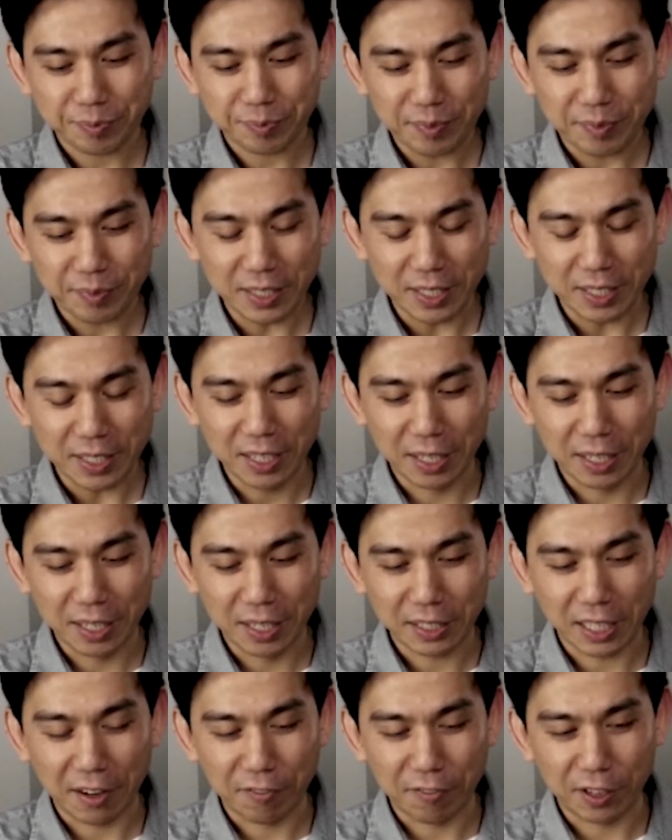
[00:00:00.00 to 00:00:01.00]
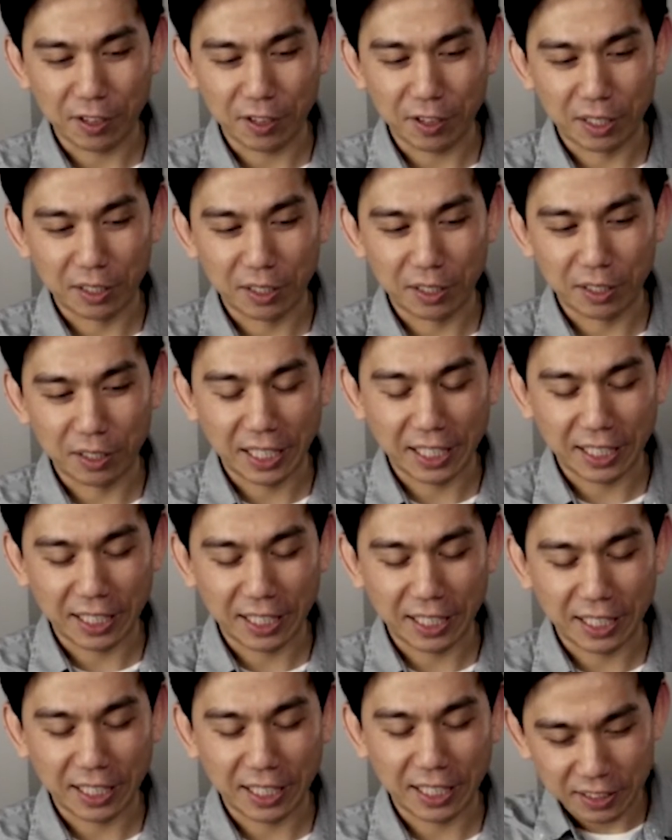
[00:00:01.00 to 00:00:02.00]
kind of
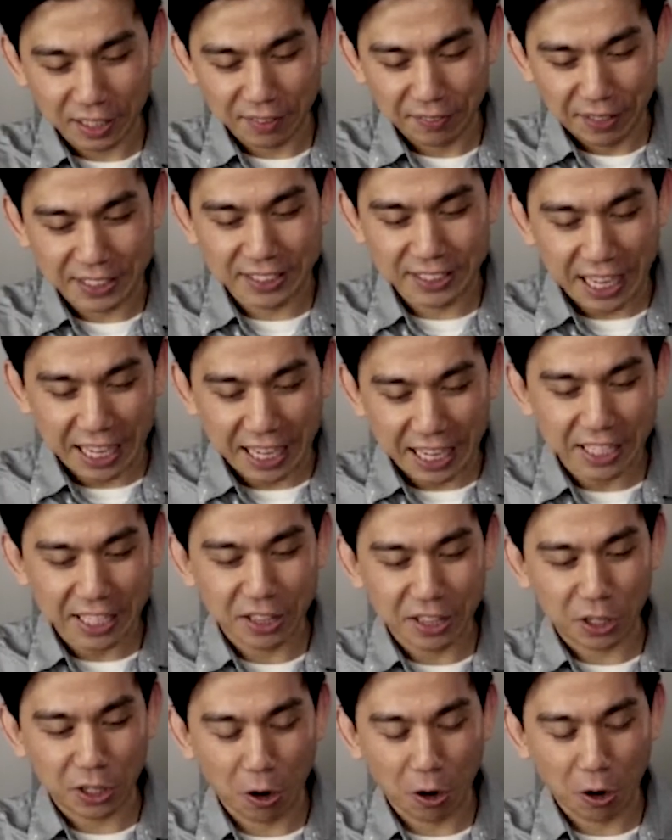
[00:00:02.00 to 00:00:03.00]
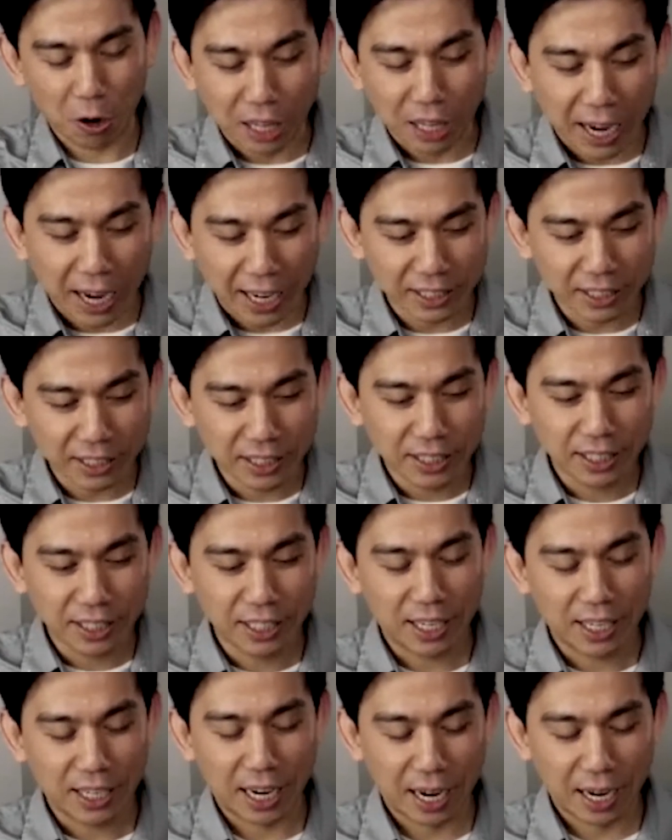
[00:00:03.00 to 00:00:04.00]
extending the current line
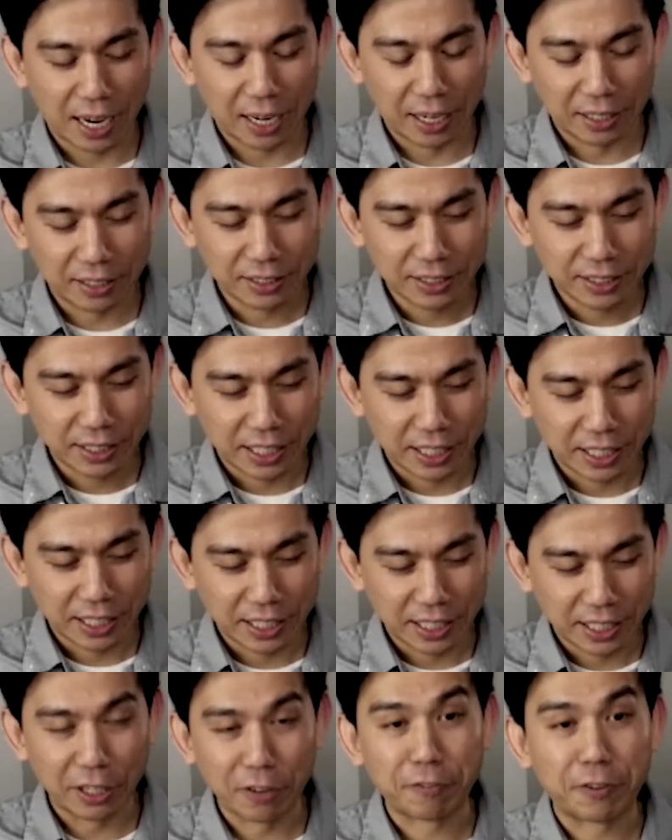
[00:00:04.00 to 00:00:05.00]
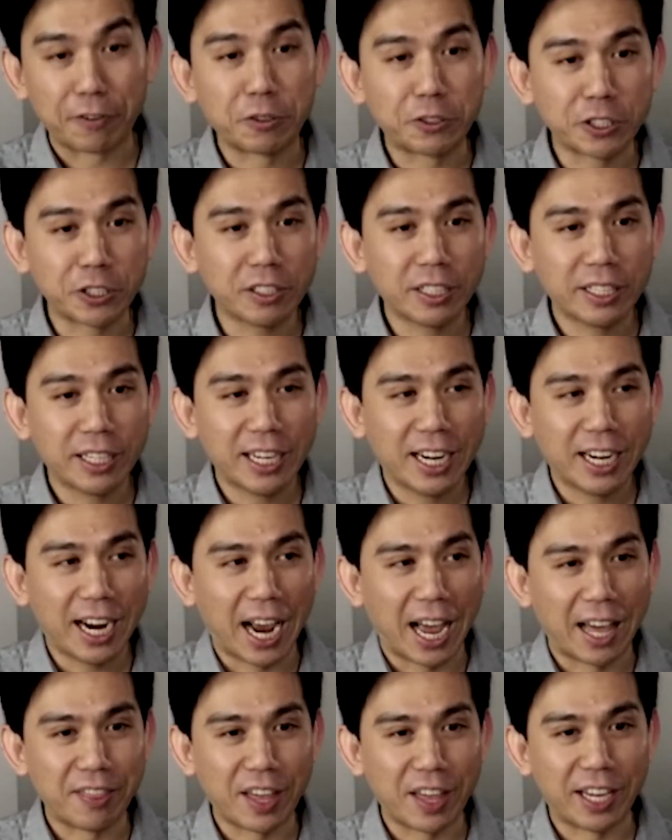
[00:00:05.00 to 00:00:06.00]
in the near future,
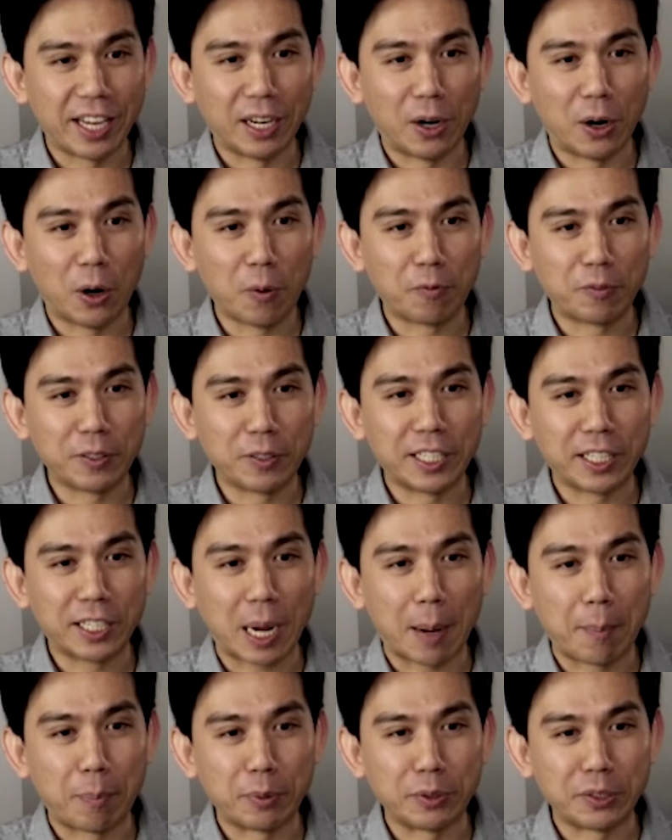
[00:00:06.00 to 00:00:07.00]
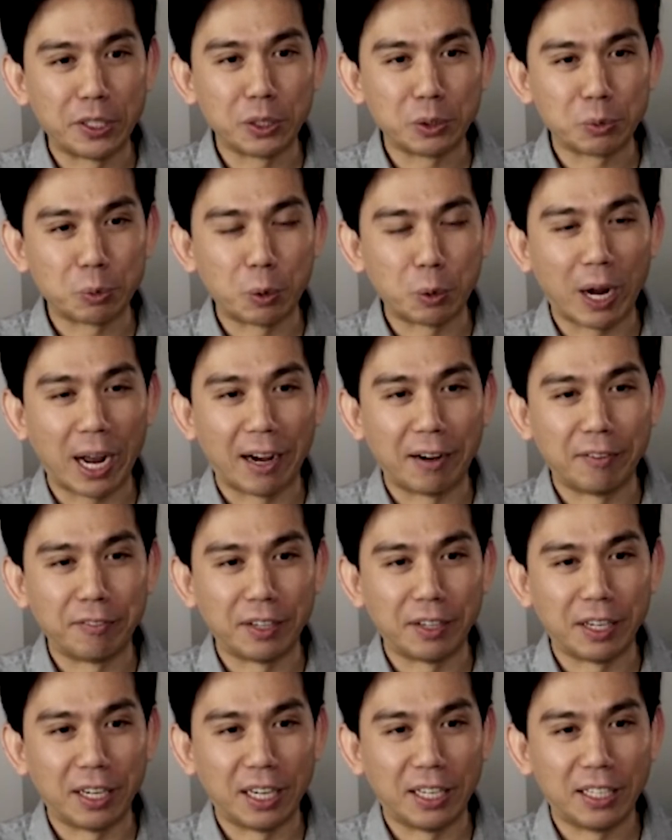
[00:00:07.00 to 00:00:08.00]
and then hopefully in a couple of years we'll have
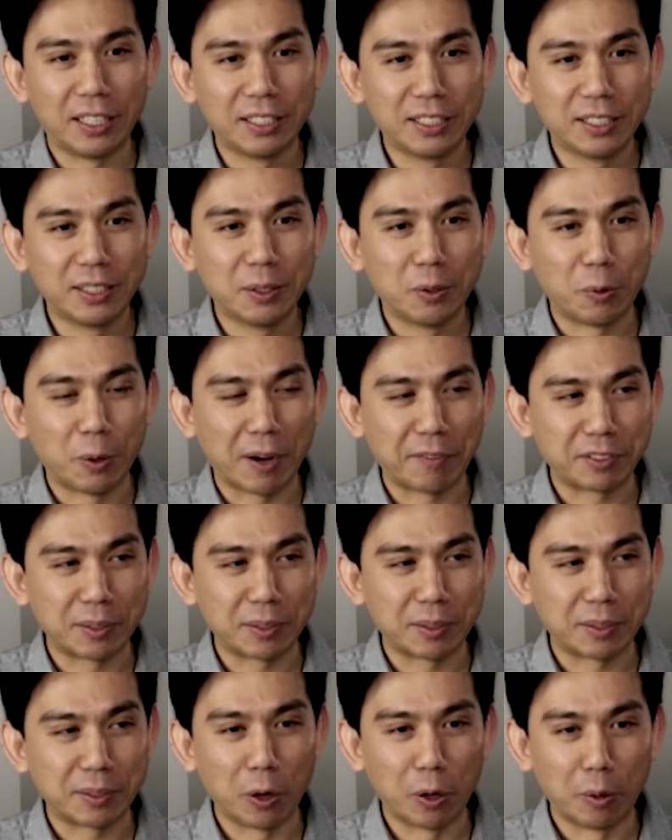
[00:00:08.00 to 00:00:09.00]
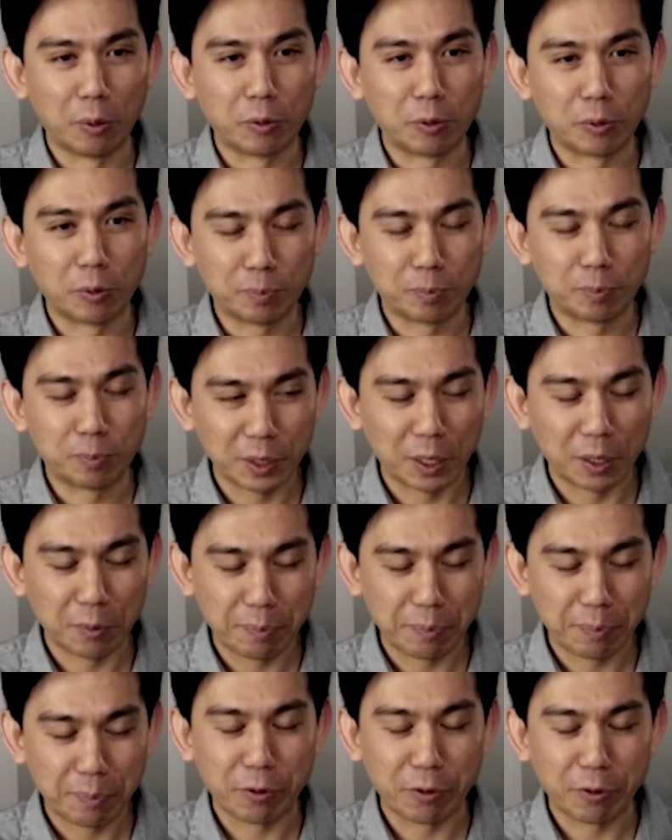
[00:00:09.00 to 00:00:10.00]
some more
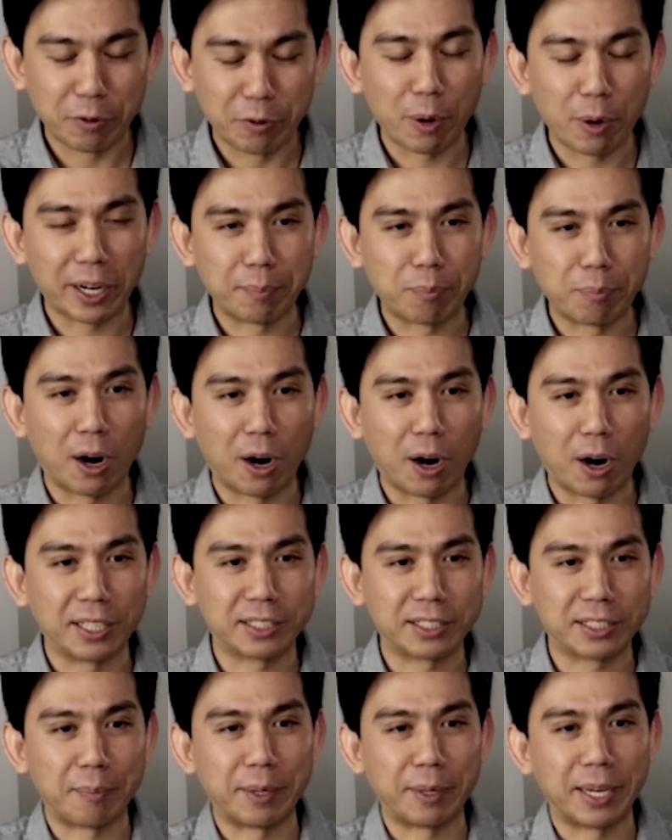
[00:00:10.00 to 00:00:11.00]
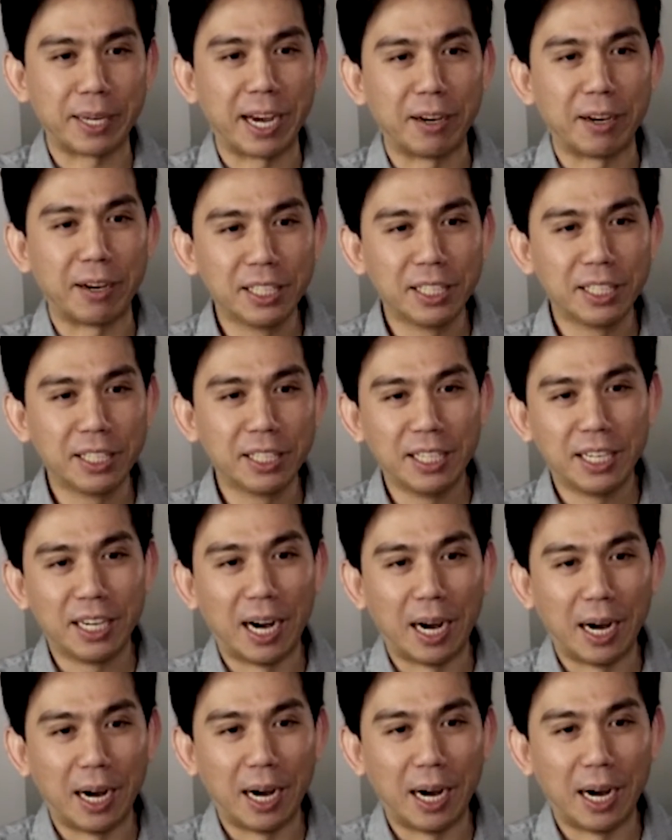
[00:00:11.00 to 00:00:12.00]
big groundbreaking products coming out
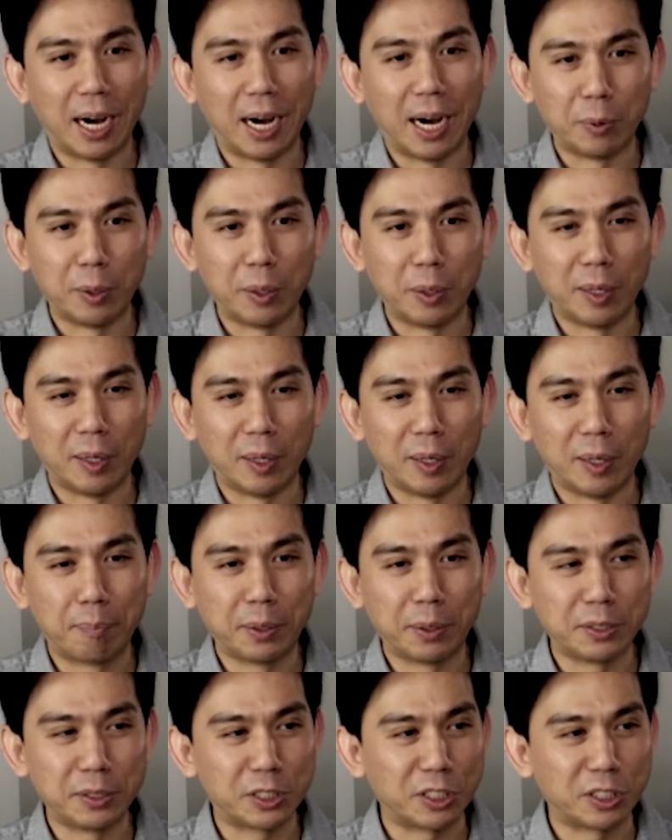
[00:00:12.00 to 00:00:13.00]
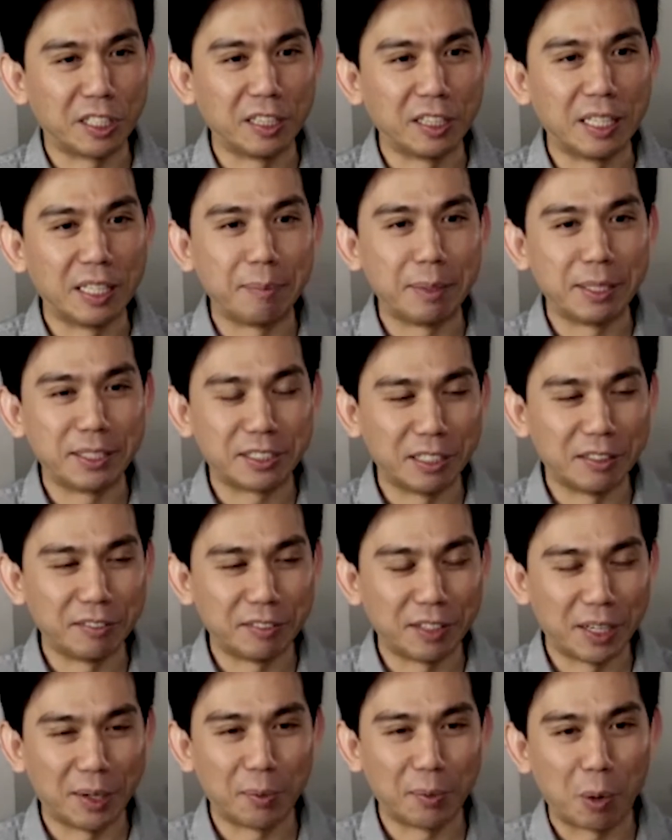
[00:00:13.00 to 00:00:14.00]
that will push the limits of
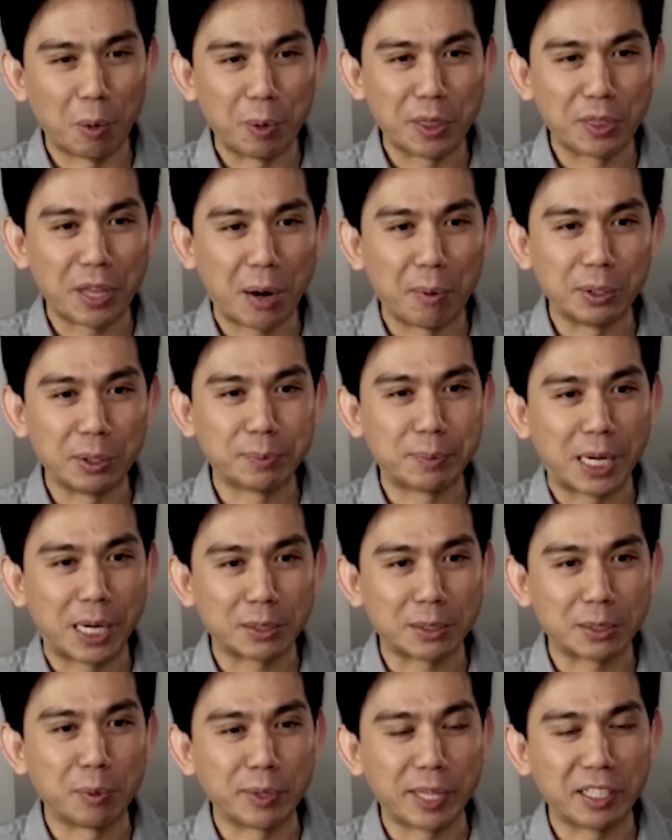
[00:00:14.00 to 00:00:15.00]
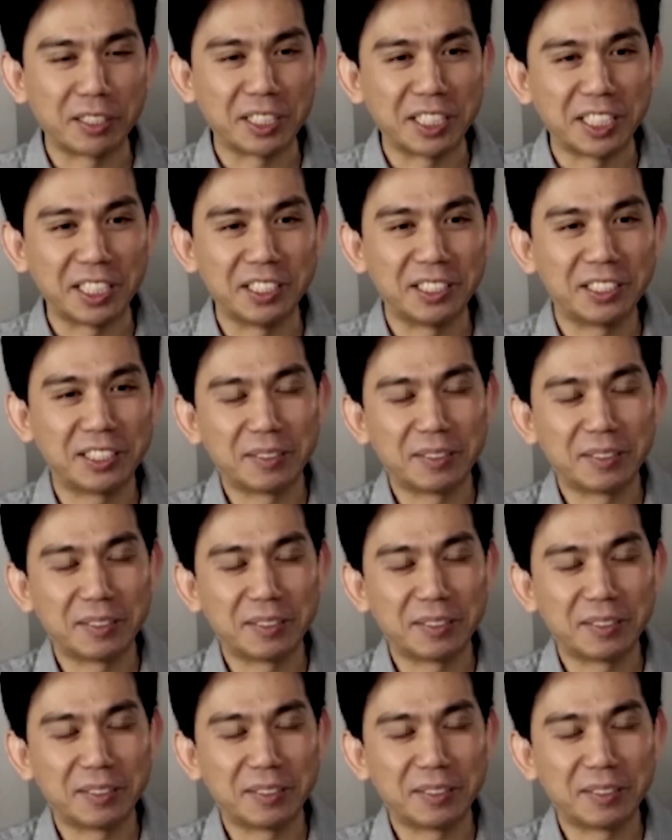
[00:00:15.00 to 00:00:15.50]
what we thought was possible with LEDs.